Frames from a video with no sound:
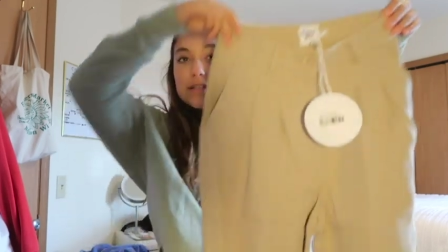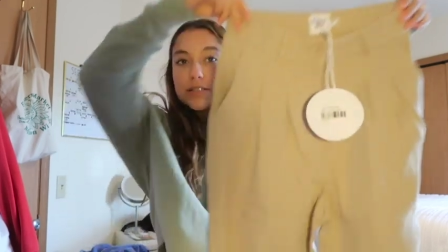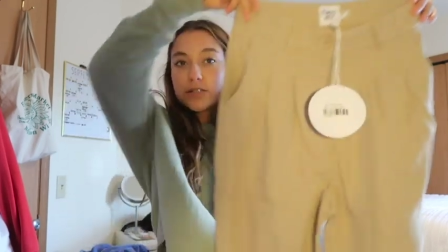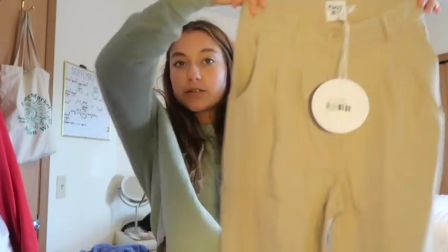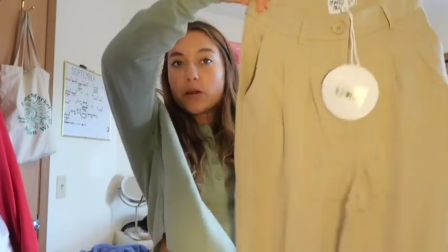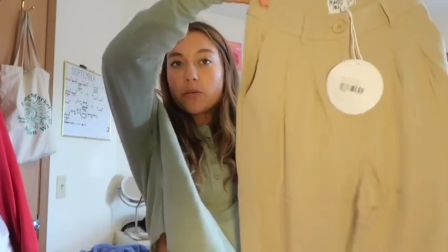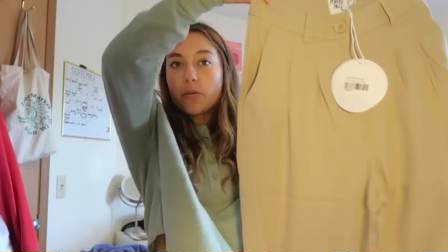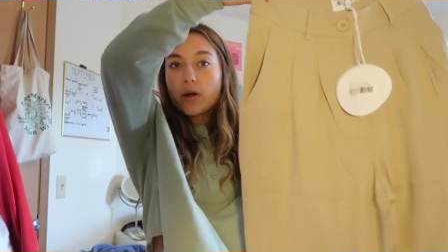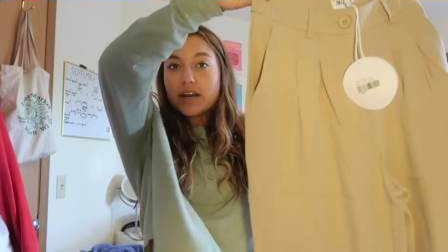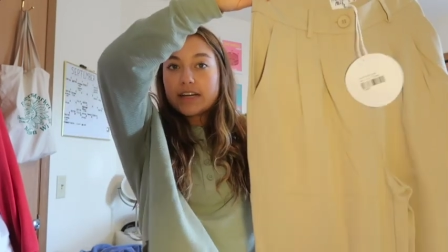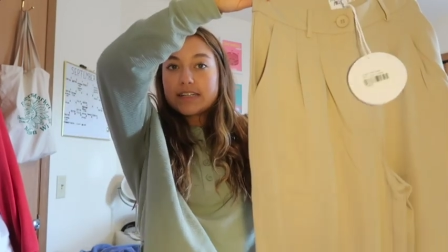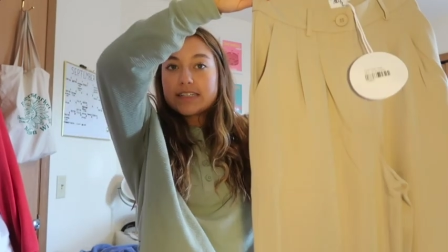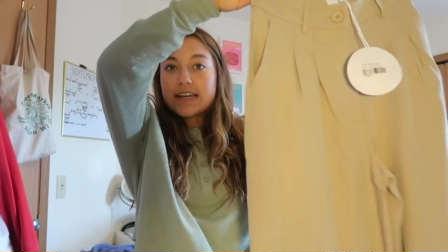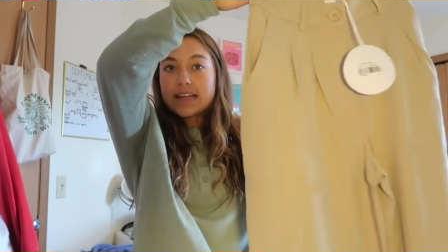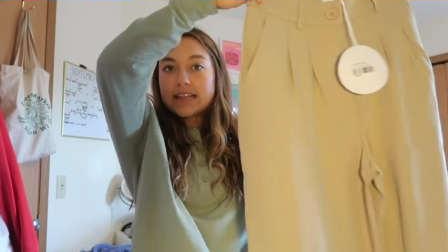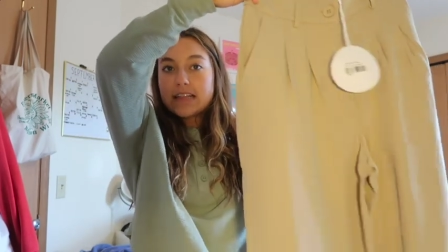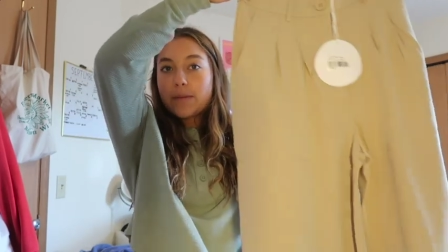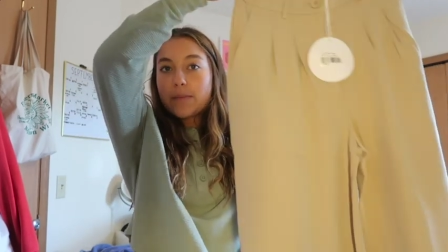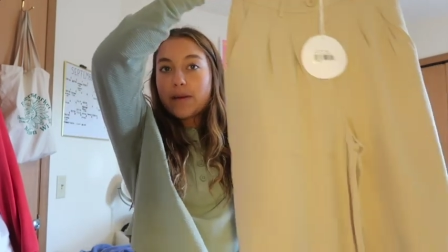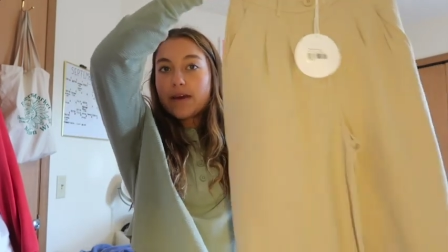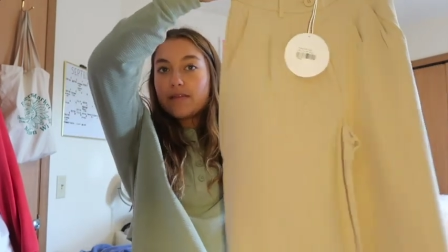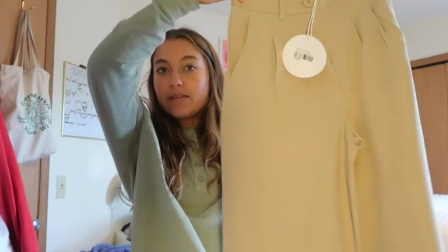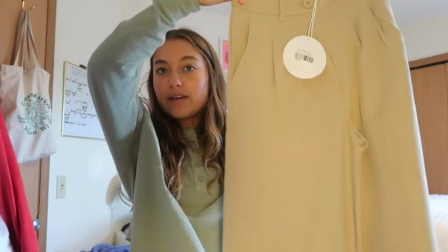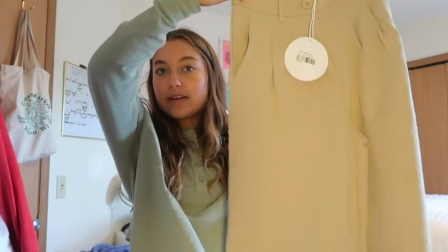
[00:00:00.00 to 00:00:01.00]
So I wanted to get
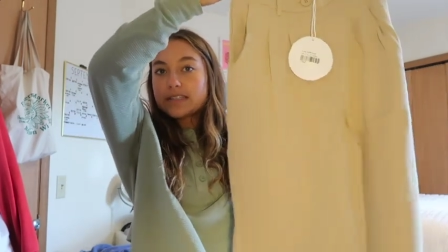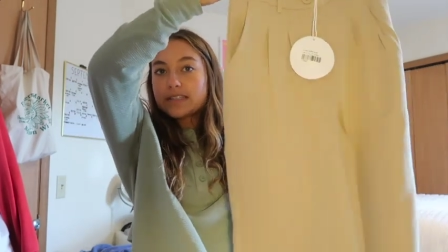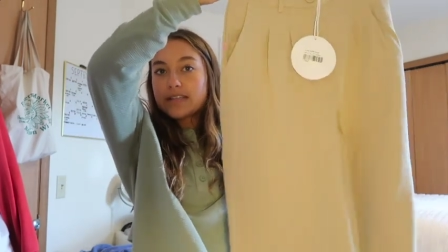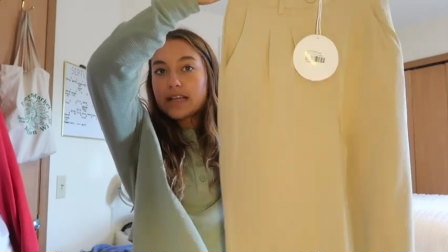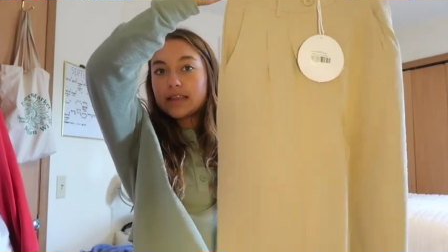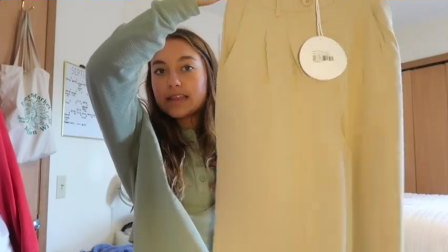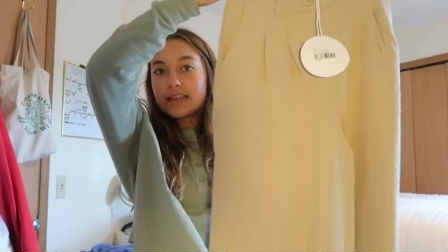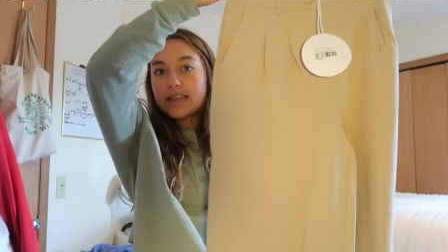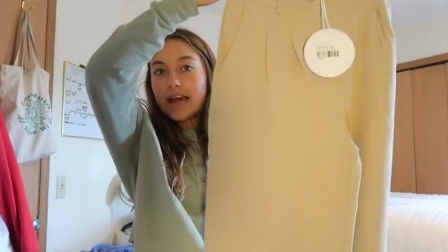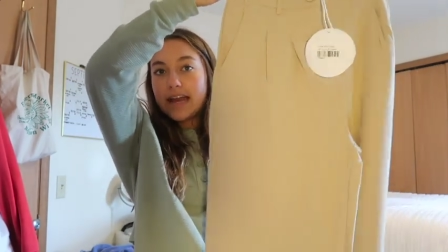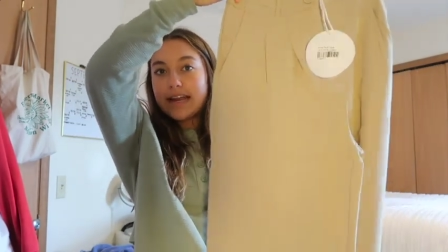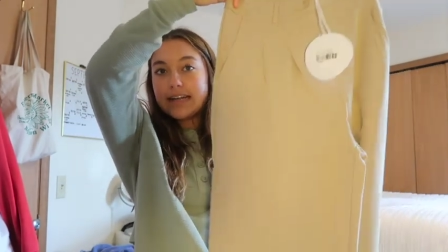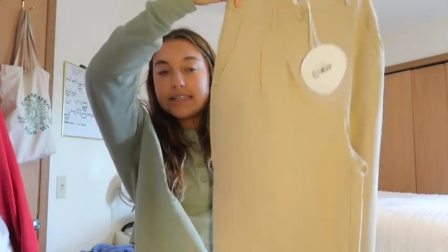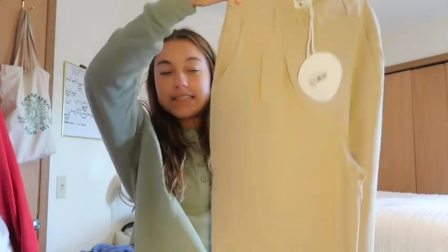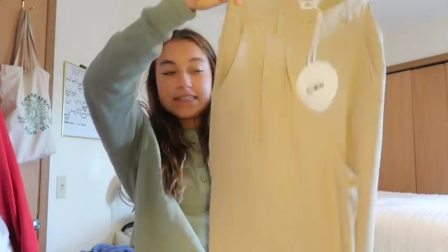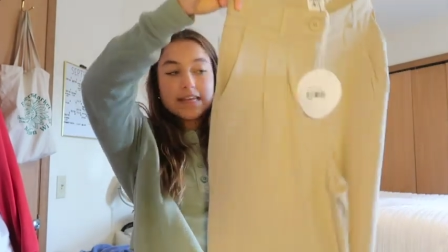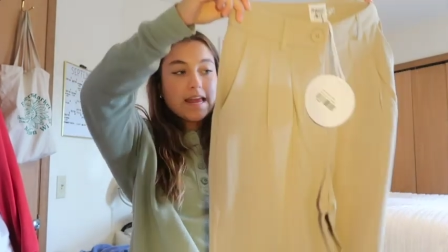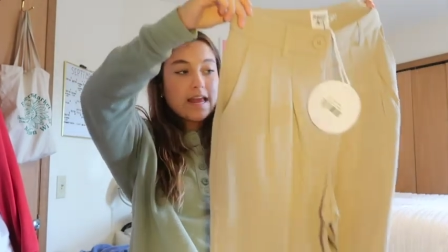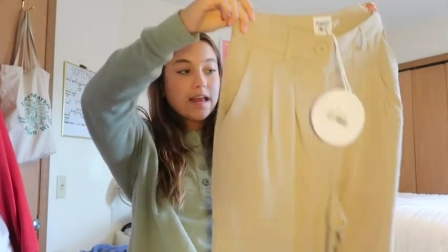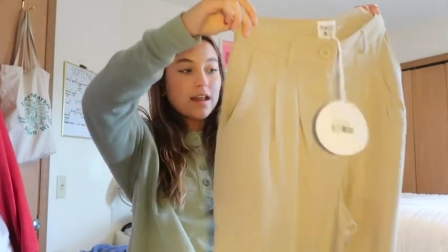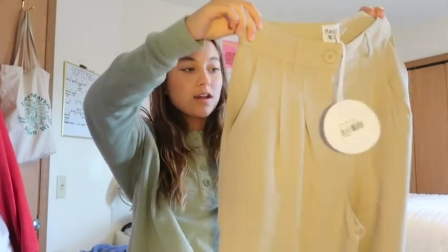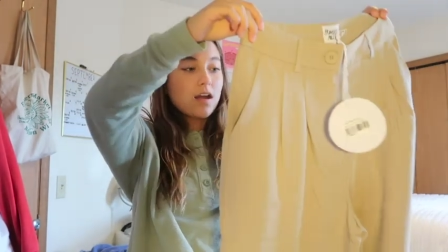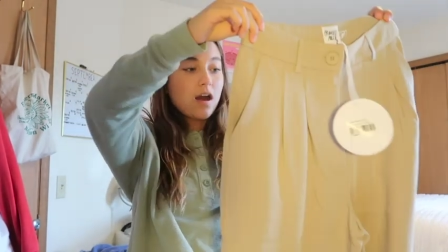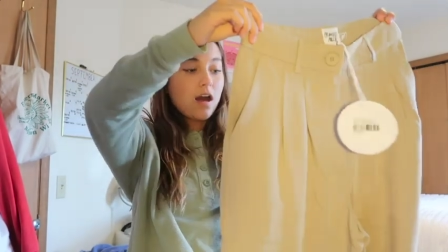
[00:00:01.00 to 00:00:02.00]
them in this light
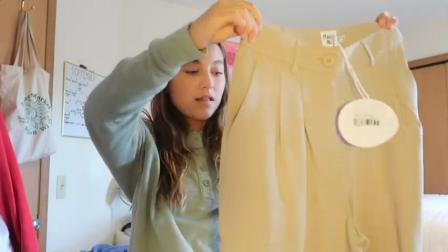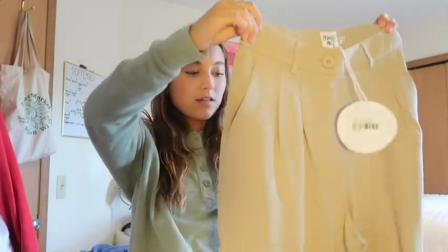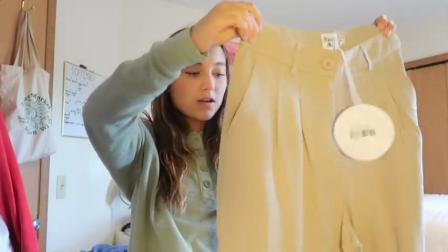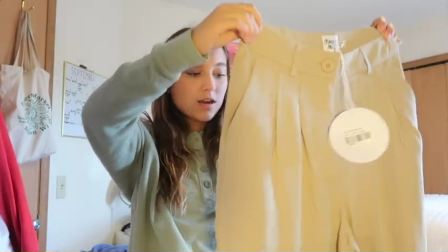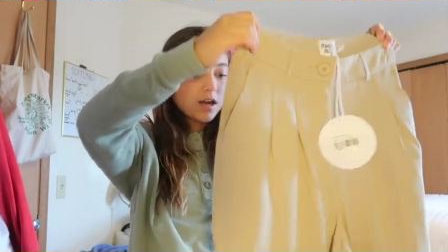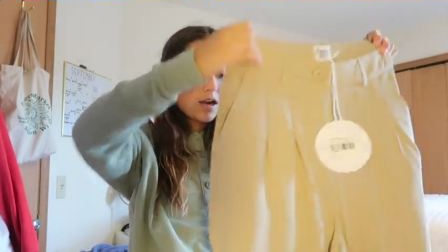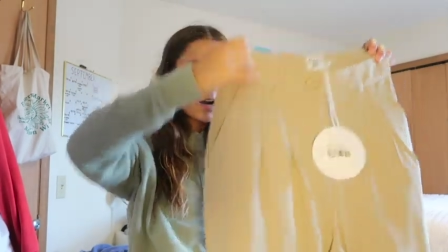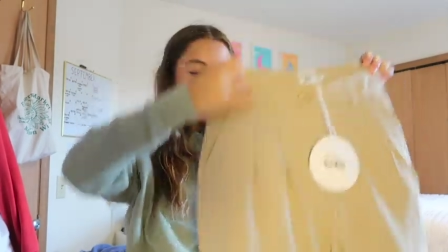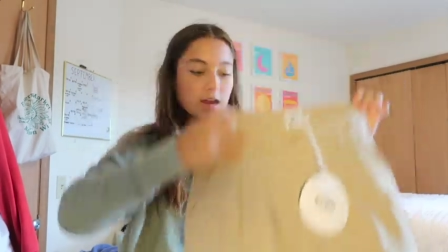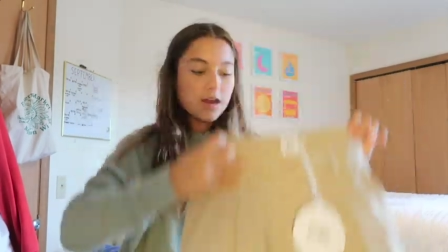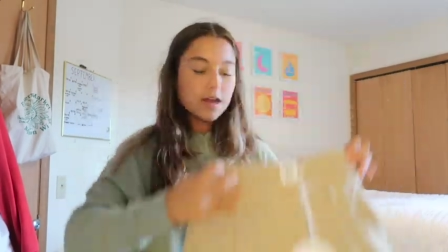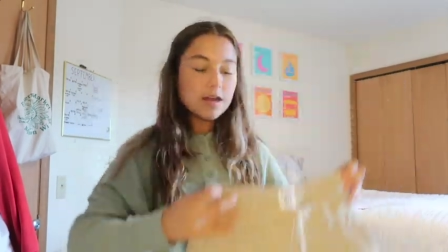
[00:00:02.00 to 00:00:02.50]
tan color.